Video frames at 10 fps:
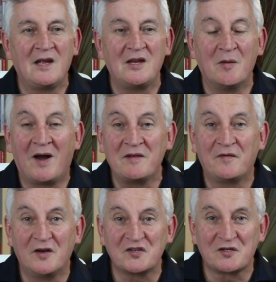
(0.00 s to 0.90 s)
My
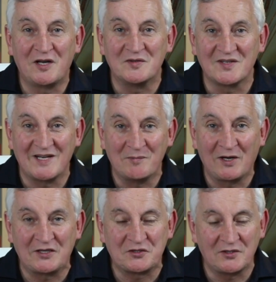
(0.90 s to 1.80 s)
first career was in the
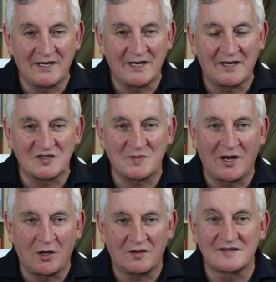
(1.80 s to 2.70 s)
military, and I spent a
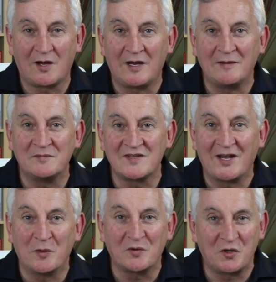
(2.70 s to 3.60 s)
lot of time
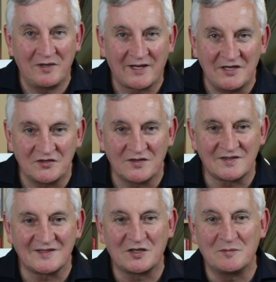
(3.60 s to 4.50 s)
setting up communication
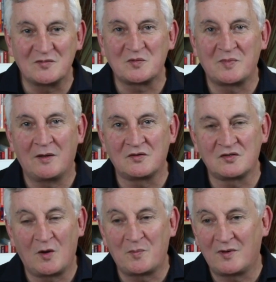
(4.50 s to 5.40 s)
systems to be able
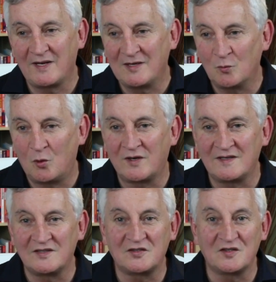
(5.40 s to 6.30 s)
to operate in war
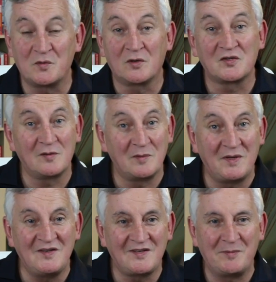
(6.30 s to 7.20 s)
conditions, but also in
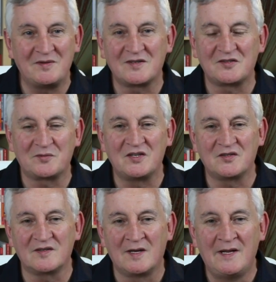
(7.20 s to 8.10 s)
peacekeeping
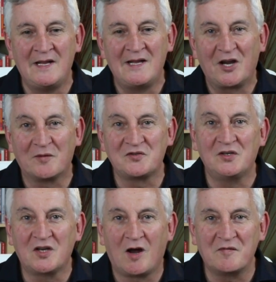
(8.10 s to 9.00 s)
situations. And obviously you
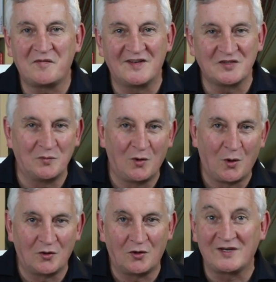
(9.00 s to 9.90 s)
can't fight a
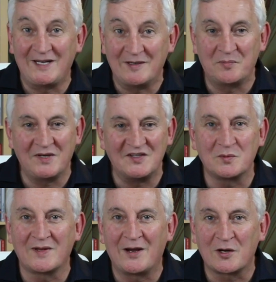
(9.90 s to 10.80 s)
war or keep the peace
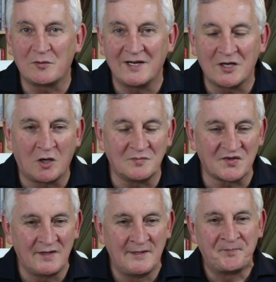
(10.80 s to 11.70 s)
without great comms.
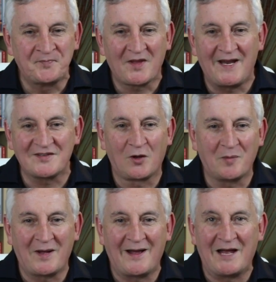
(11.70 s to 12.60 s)
And that's all
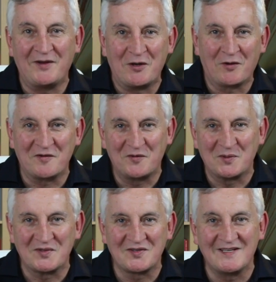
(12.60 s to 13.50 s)
about having the right
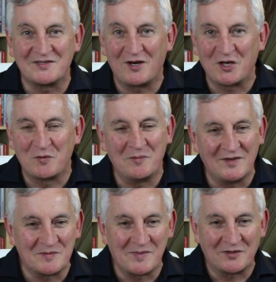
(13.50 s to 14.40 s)
frequencies, the right
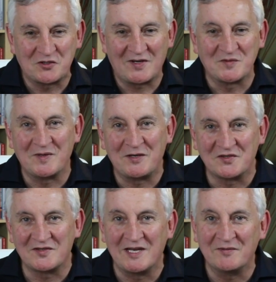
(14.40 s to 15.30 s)
equipment, and be able to transmit and
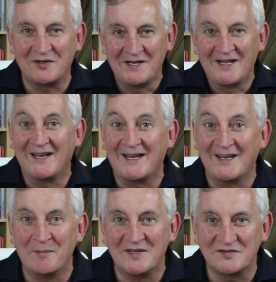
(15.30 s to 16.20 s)
receive and get
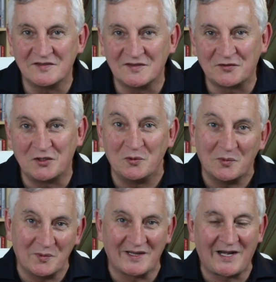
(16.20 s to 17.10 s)
the messages through
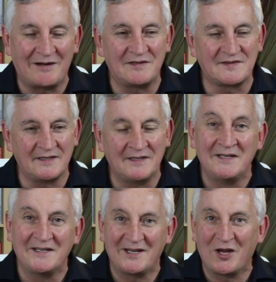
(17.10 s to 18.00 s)
with clarity
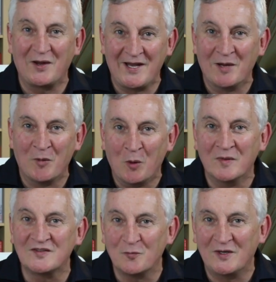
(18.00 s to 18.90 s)
in the
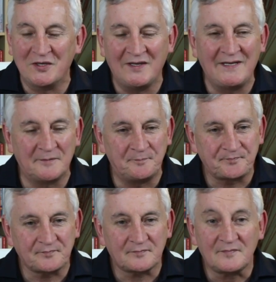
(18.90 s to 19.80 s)
moment and when you need them.
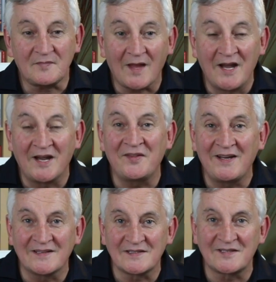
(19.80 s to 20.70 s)
And I think
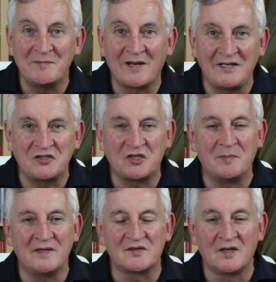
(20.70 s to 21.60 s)
that's the same in leadership
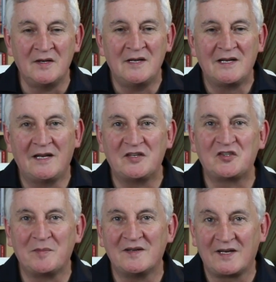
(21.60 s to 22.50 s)

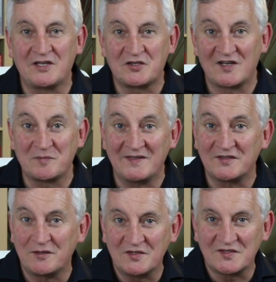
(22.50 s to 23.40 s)
is a transmit
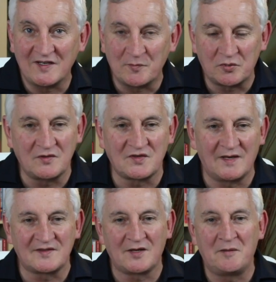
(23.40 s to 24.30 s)
and receive
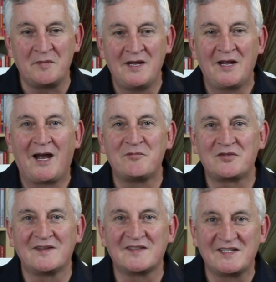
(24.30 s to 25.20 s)
process. I'm
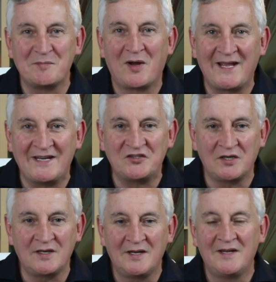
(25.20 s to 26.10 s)
transmitting my energy,